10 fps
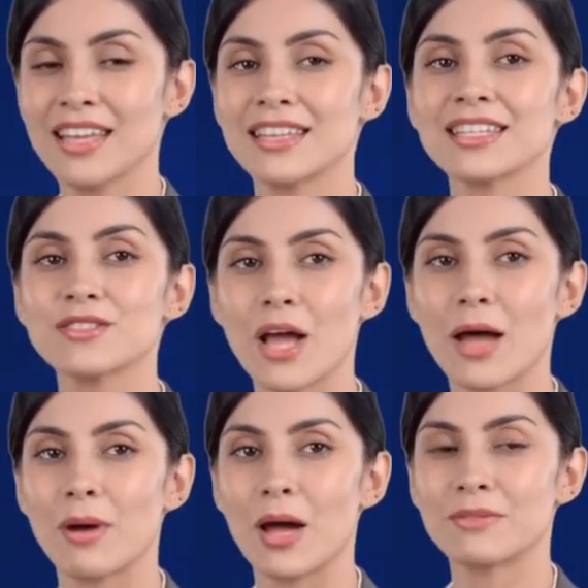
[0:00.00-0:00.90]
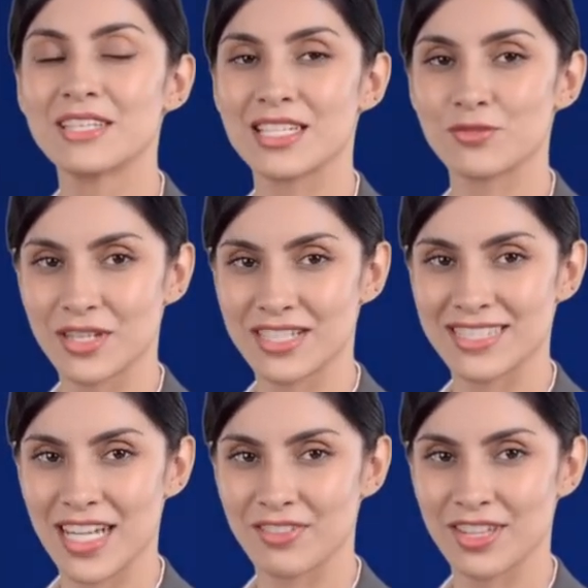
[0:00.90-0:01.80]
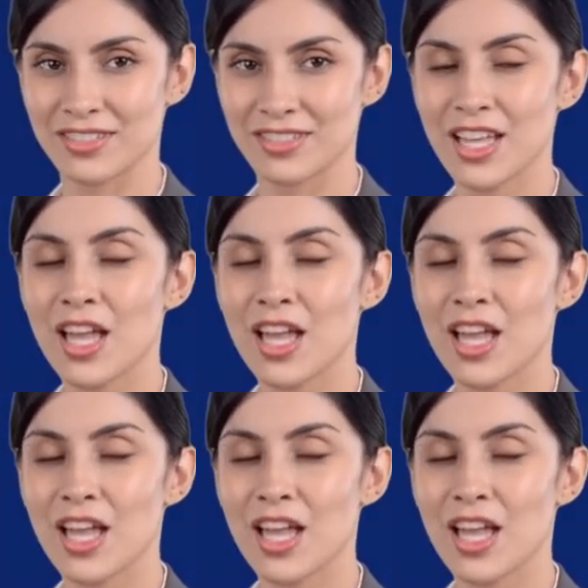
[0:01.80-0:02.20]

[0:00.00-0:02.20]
Let's wrap up day 27.